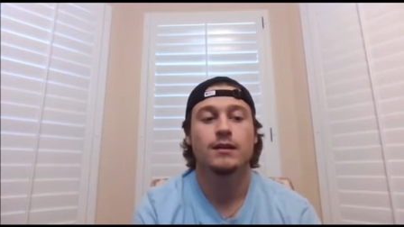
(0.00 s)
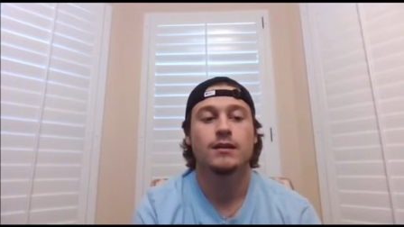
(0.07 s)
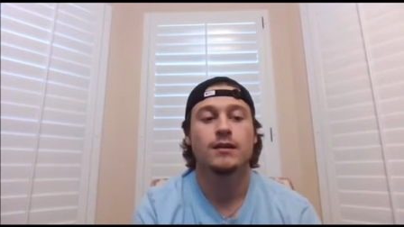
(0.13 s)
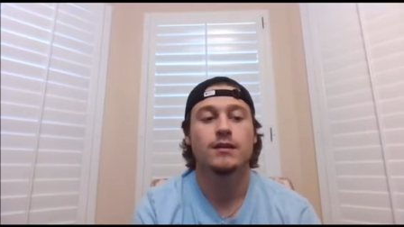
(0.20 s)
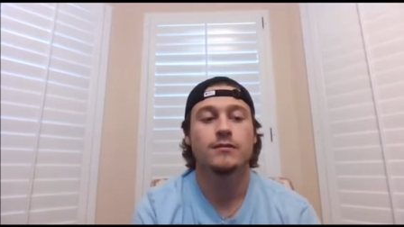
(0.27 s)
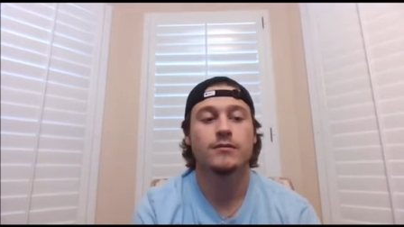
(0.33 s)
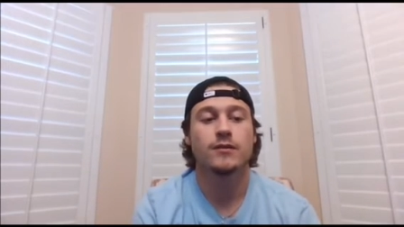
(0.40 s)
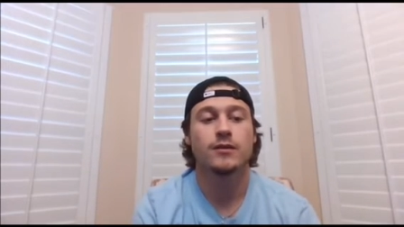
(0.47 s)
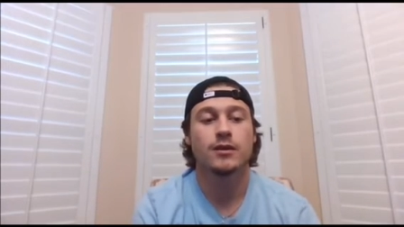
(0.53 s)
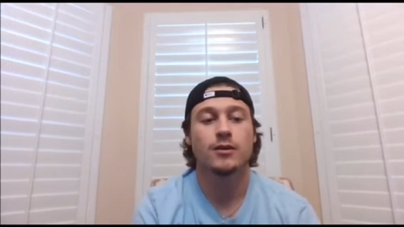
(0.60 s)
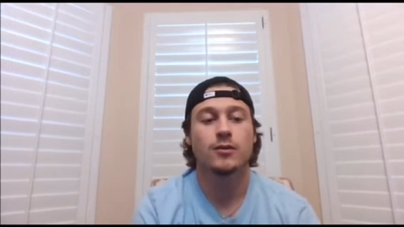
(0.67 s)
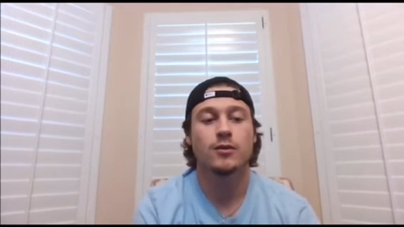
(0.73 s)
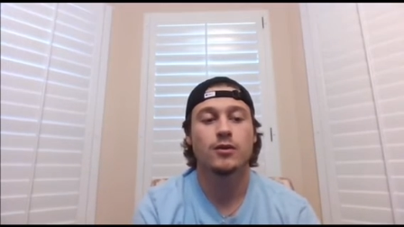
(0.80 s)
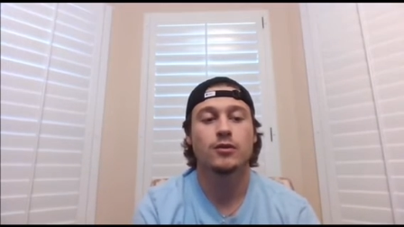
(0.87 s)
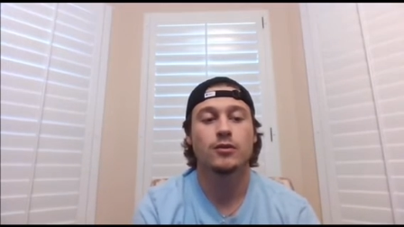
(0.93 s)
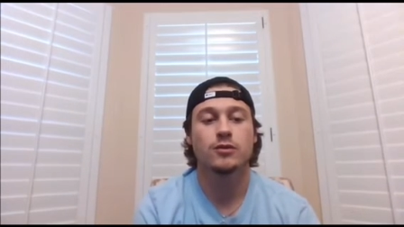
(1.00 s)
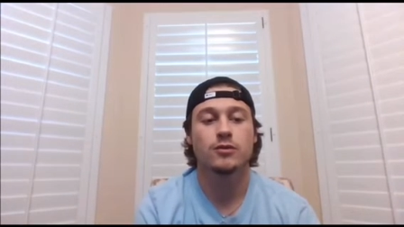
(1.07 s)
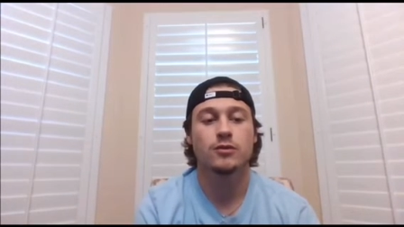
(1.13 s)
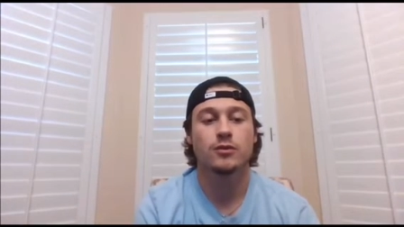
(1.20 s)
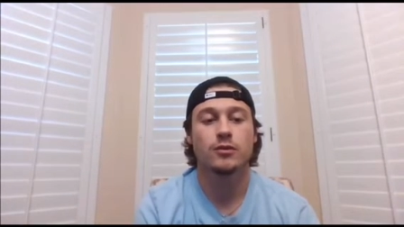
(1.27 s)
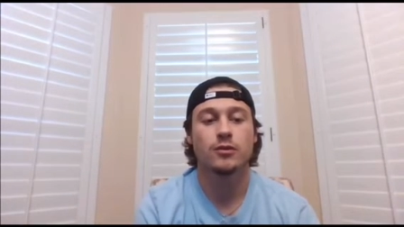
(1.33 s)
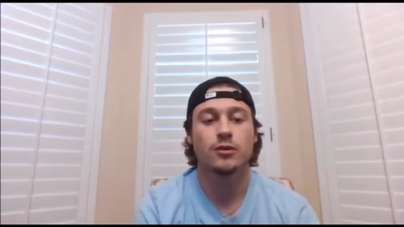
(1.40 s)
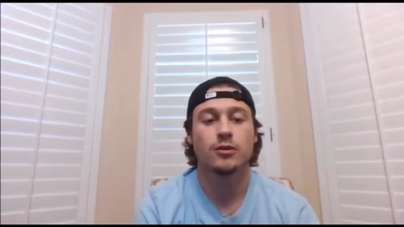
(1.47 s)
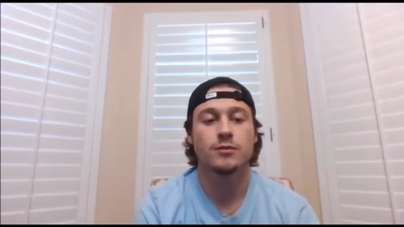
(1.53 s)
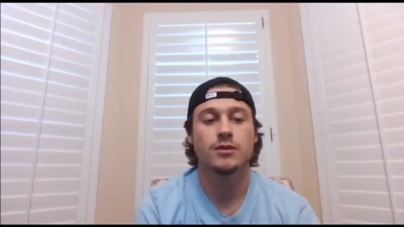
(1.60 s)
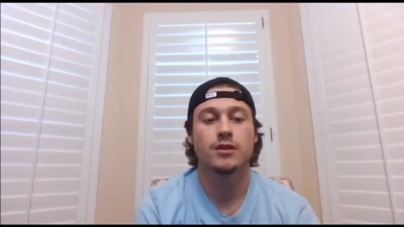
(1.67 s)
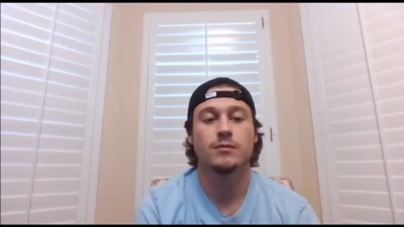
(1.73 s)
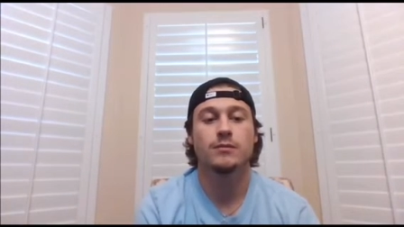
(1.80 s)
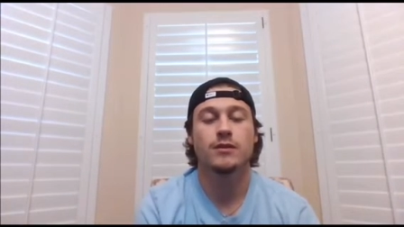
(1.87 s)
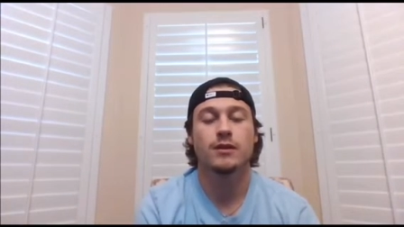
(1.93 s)
Different co-cultural groups
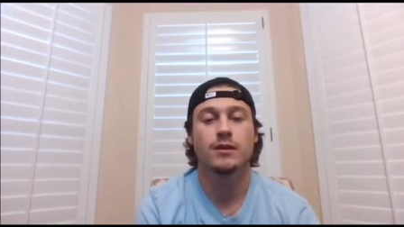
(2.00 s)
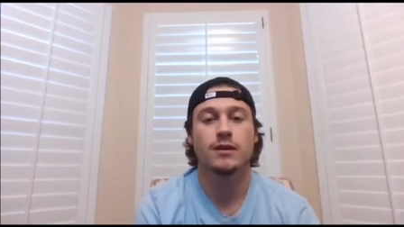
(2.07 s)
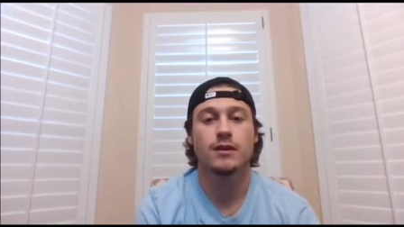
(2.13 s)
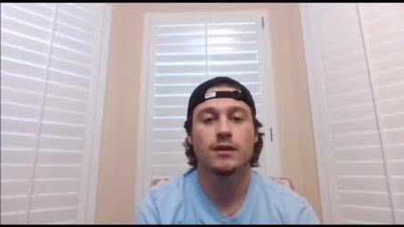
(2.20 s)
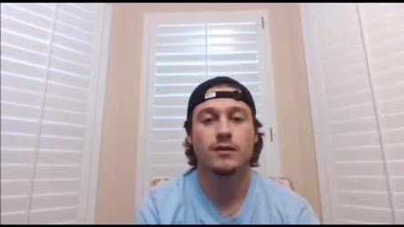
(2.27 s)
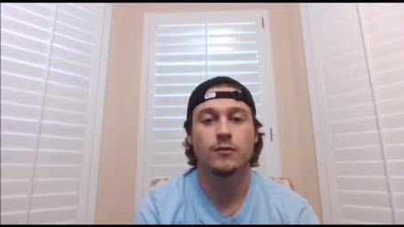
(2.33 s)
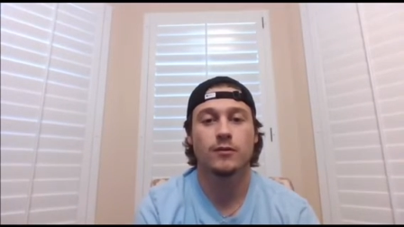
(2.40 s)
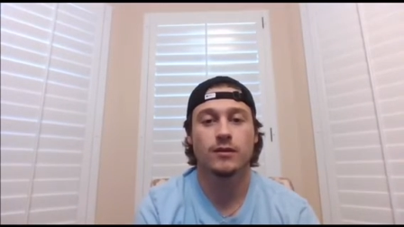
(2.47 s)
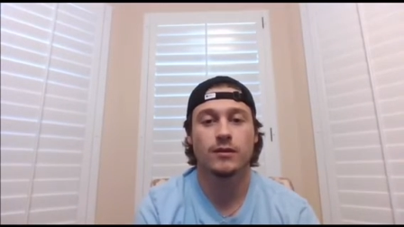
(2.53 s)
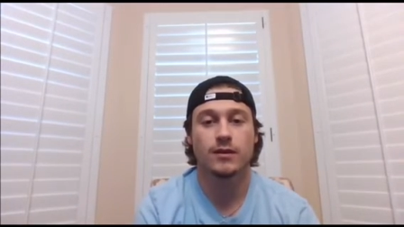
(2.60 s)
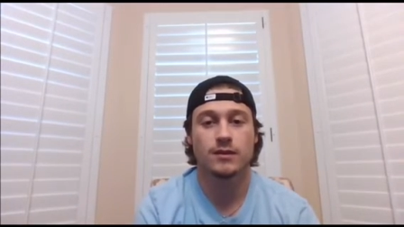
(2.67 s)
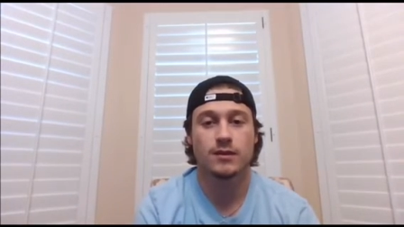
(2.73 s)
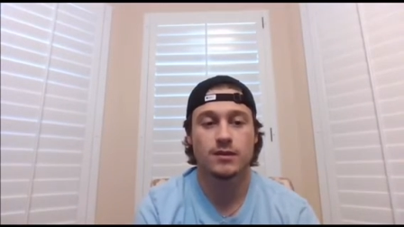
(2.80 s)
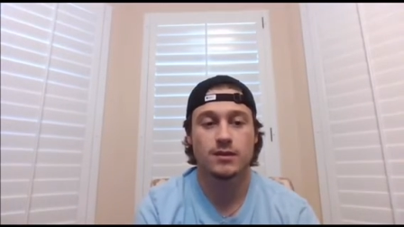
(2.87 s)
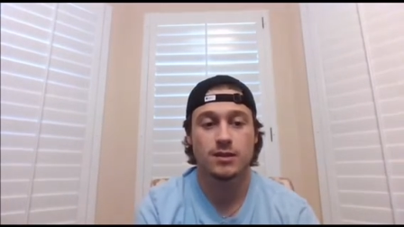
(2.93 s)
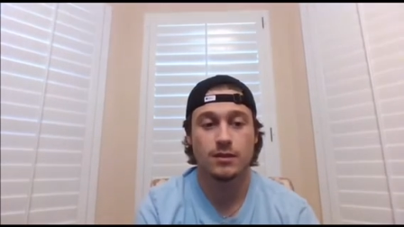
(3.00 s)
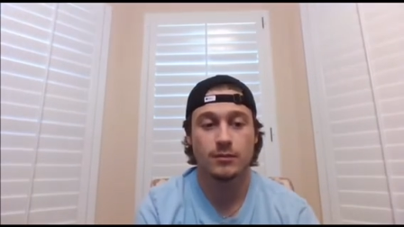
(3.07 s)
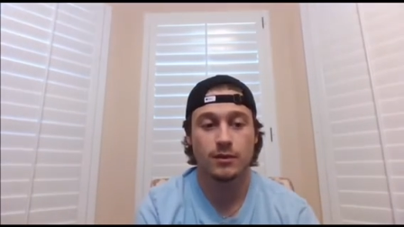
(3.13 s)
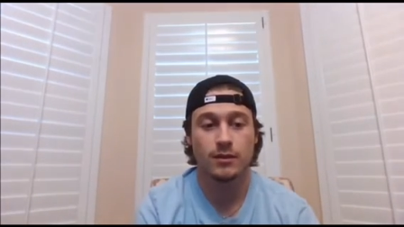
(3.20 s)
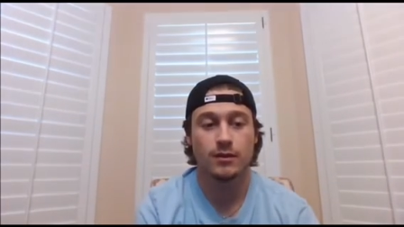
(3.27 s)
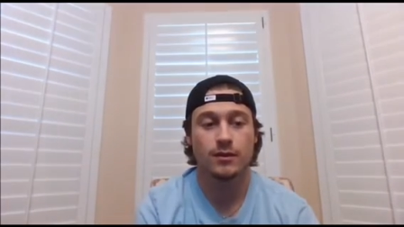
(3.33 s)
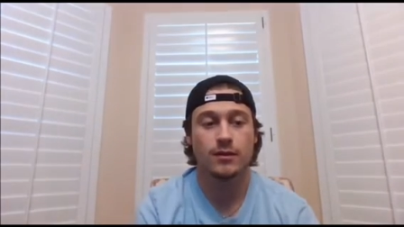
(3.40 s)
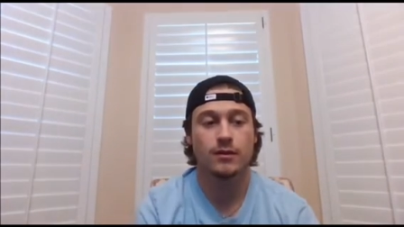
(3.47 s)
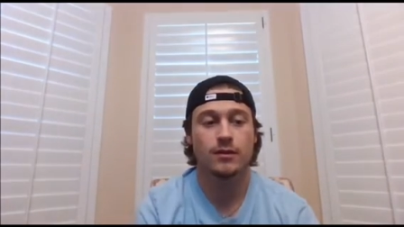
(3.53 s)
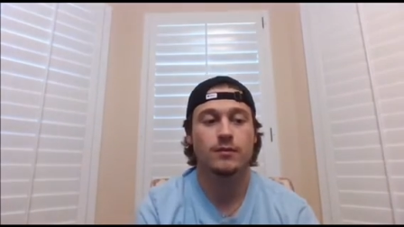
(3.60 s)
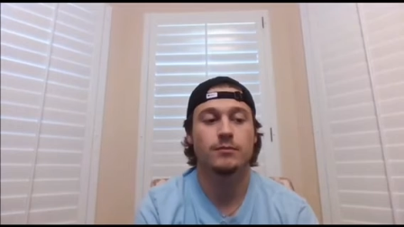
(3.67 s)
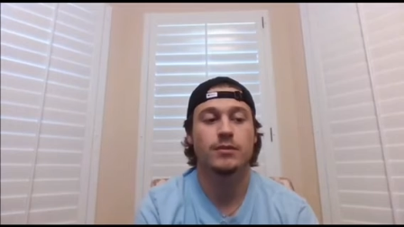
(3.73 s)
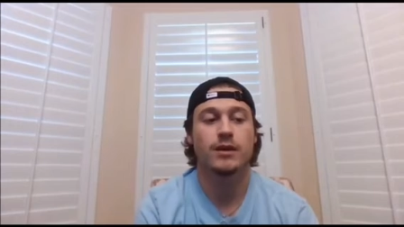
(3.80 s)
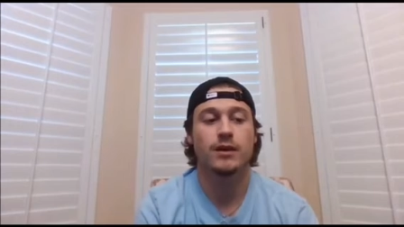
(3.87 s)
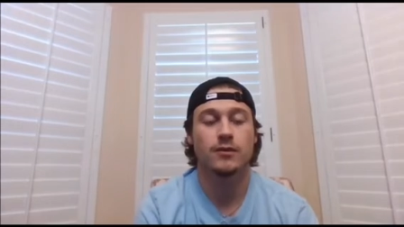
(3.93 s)
communicate within similar
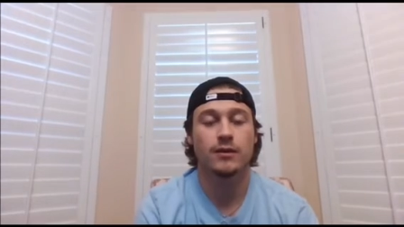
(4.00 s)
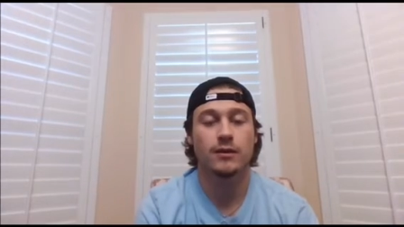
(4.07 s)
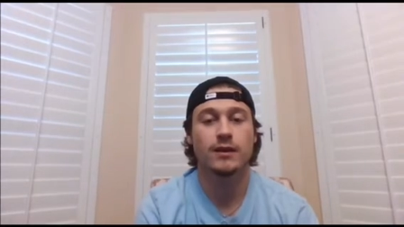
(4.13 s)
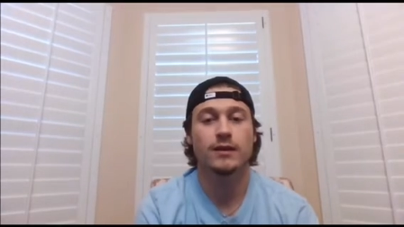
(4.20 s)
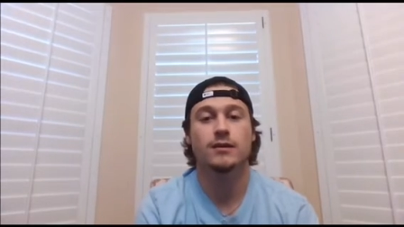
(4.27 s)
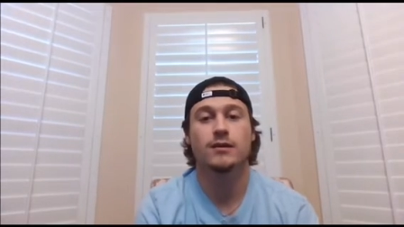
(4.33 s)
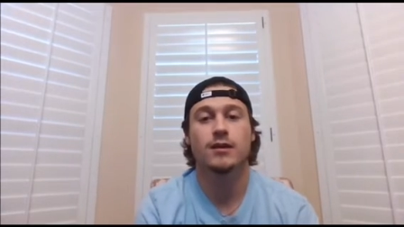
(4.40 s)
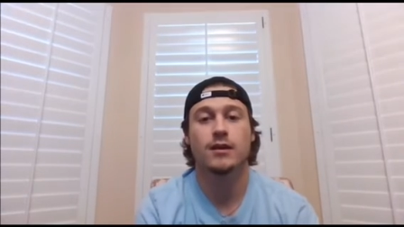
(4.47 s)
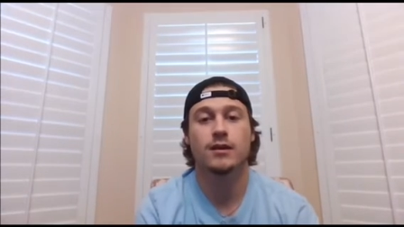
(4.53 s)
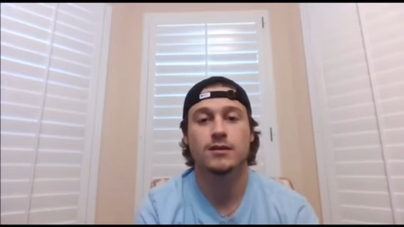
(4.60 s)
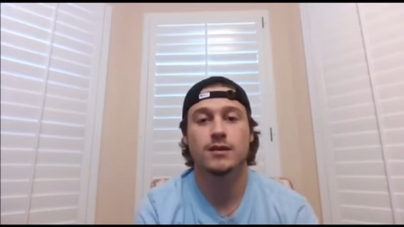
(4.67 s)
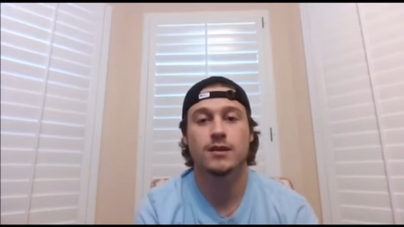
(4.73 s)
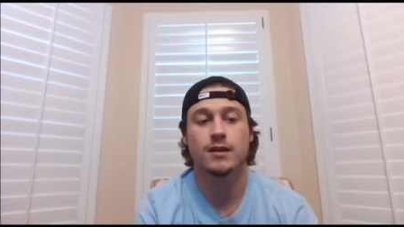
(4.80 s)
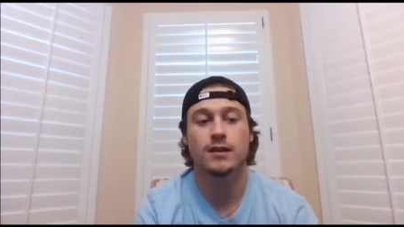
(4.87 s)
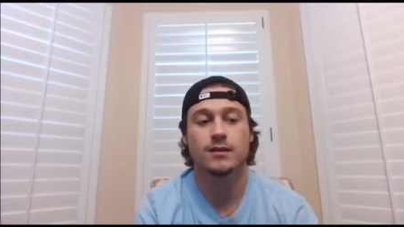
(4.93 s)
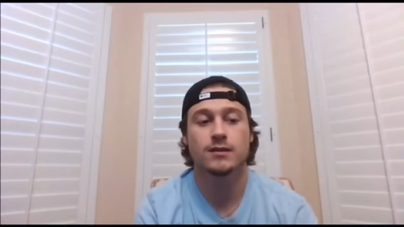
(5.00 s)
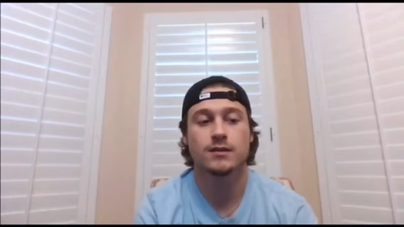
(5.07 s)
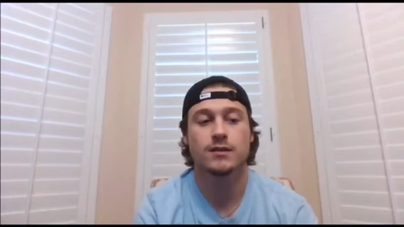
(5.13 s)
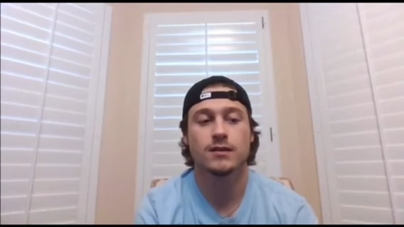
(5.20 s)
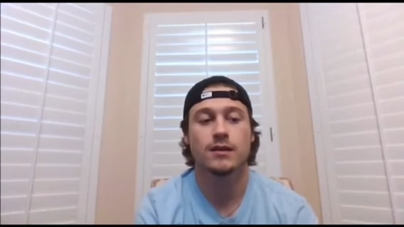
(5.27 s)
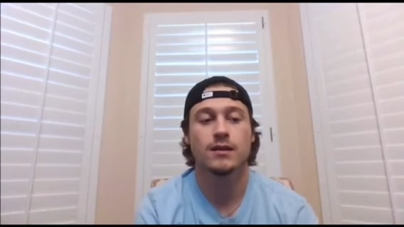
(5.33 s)
power-laden contexts,